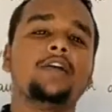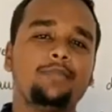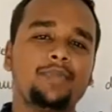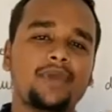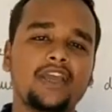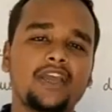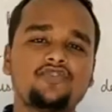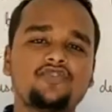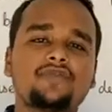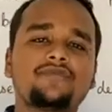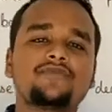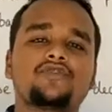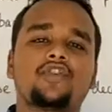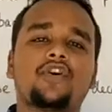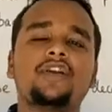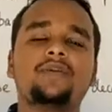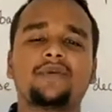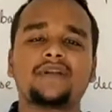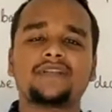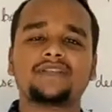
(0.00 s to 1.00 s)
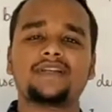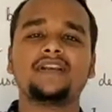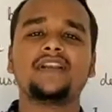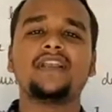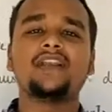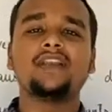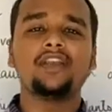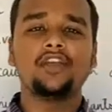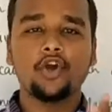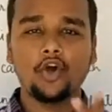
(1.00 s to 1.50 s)
pH of soil present
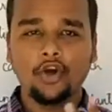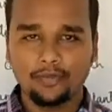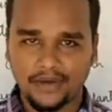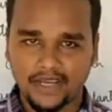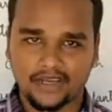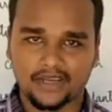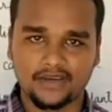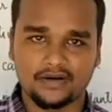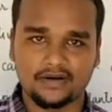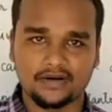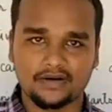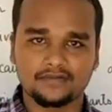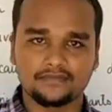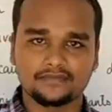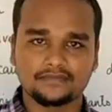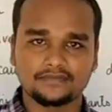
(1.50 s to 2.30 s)
in your backyard.